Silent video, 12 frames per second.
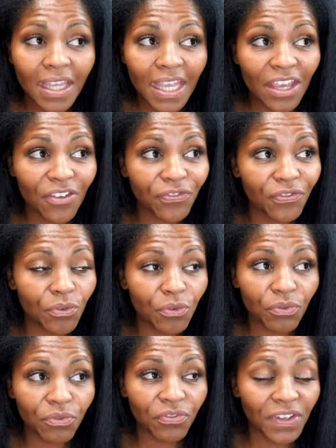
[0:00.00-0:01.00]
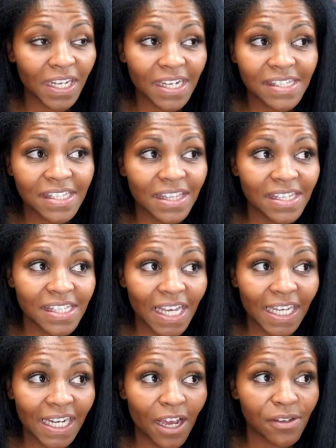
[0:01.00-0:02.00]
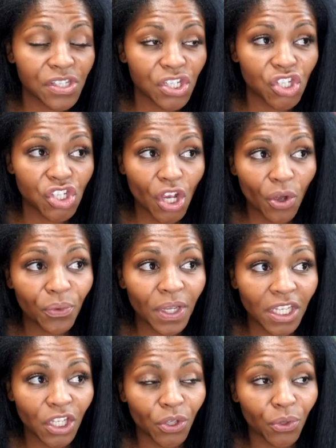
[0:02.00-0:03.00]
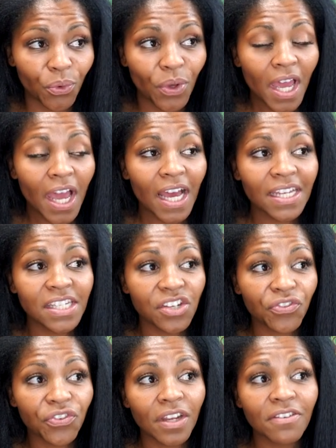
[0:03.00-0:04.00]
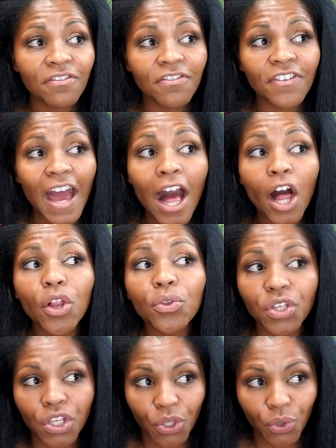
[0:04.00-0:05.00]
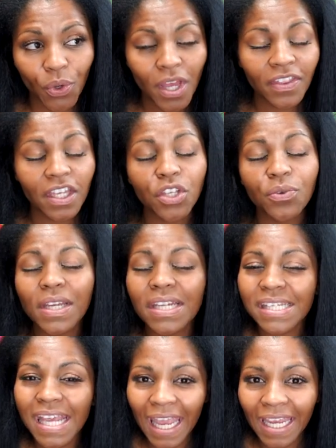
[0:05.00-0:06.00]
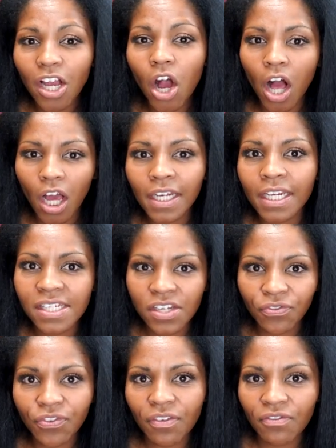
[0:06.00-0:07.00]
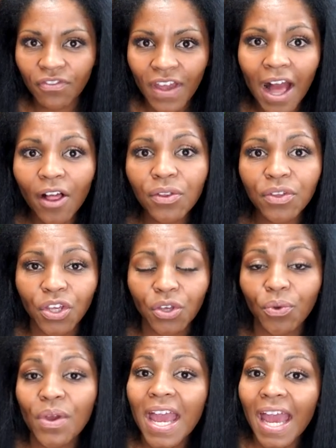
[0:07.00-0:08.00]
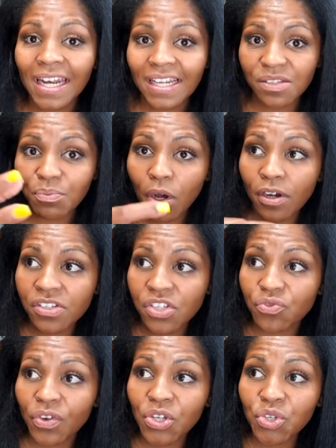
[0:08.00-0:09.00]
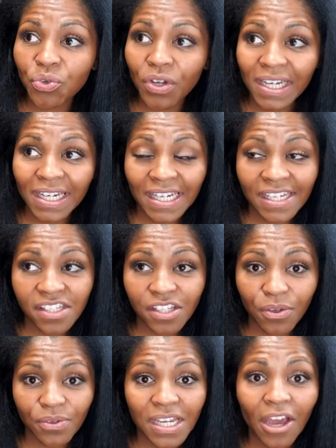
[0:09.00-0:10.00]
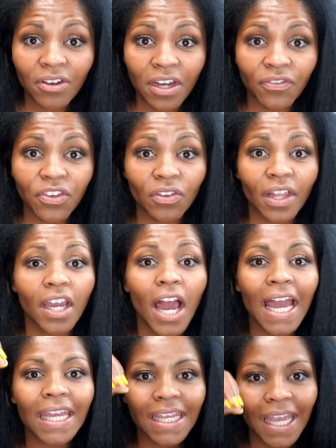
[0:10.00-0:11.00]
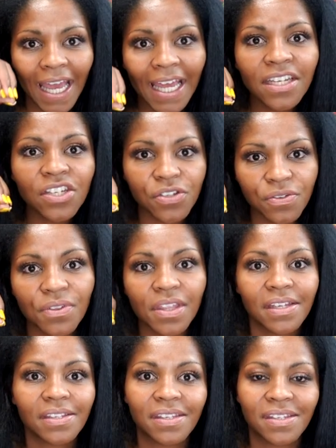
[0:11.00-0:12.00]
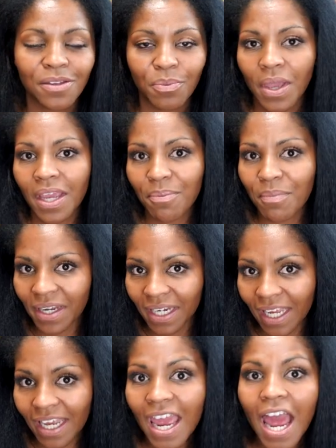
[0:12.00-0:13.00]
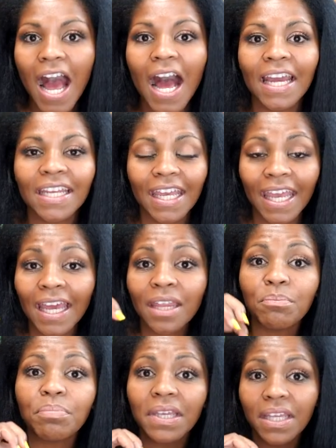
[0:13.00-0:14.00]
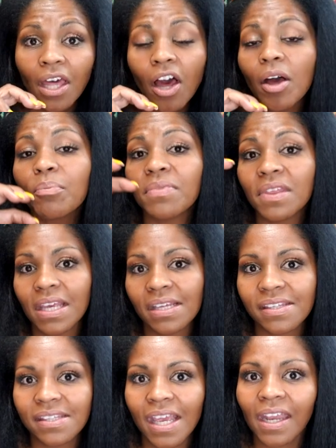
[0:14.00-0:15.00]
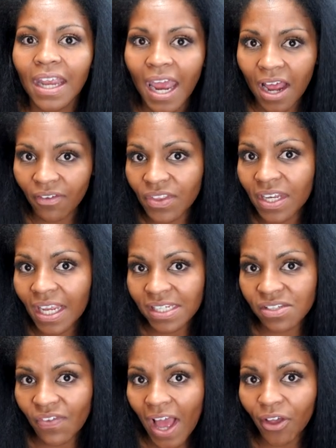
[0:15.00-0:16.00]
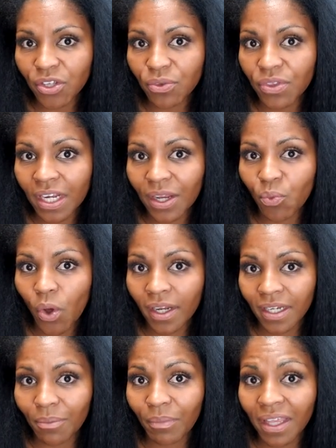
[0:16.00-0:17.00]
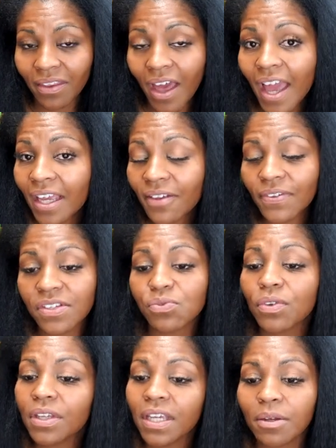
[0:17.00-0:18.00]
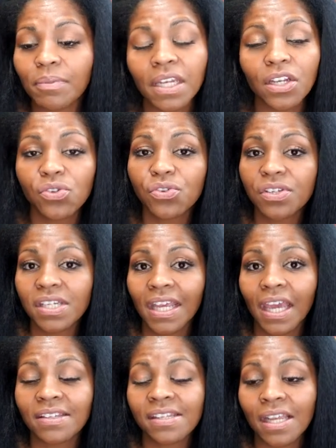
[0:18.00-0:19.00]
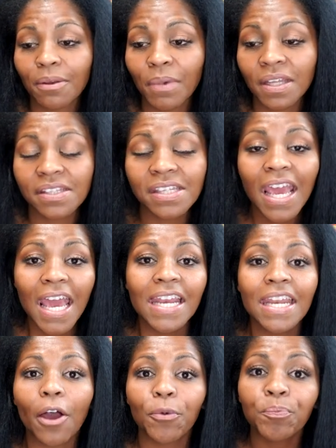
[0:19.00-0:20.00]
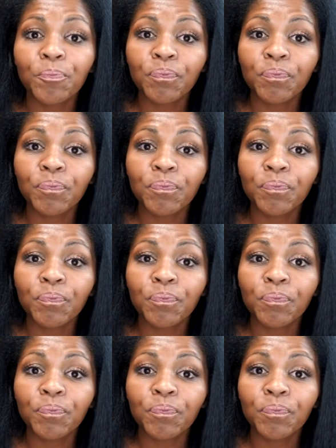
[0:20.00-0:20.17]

if Venus in the second house is showing you a different value, that you can take on a different value. And as Mars is retrograde and he's slowed down enough, you're like, I can do this to make money. I can become this and have the next value that I want in my life. It's really going to be an interesting set of months. Now,